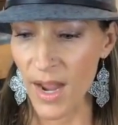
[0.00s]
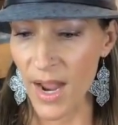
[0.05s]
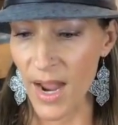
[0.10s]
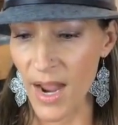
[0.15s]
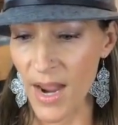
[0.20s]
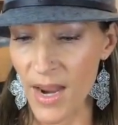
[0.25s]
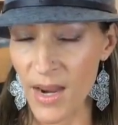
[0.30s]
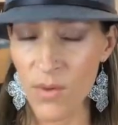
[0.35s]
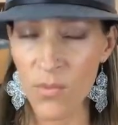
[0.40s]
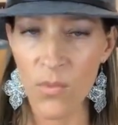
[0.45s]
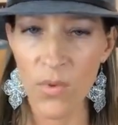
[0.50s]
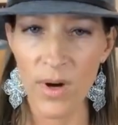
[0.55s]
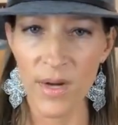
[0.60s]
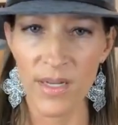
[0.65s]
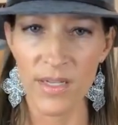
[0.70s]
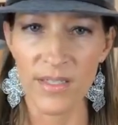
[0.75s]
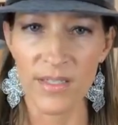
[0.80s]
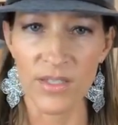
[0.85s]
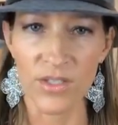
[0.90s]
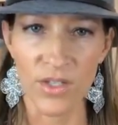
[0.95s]
I
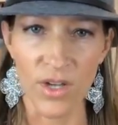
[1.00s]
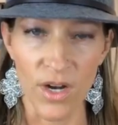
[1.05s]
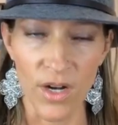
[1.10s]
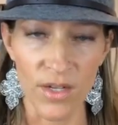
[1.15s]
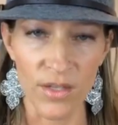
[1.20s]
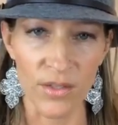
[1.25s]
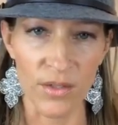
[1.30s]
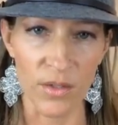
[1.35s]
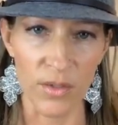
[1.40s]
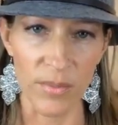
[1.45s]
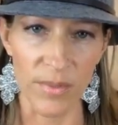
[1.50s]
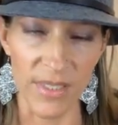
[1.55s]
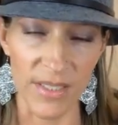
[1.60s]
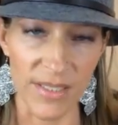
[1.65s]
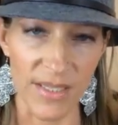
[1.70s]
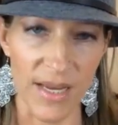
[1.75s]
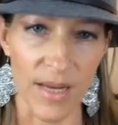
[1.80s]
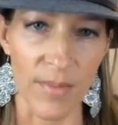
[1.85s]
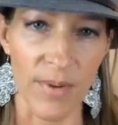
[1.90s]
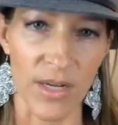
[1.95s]
wanted to talk a little bit
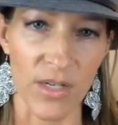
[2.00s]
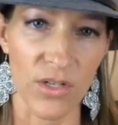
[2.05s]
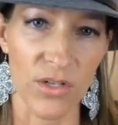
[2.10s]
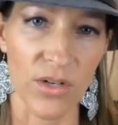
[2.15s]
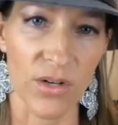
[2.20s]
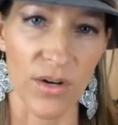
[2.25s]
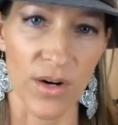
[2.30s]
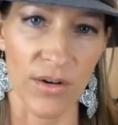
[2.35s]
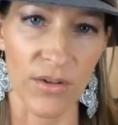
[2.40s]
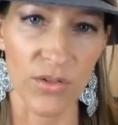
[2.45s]
today about sugar.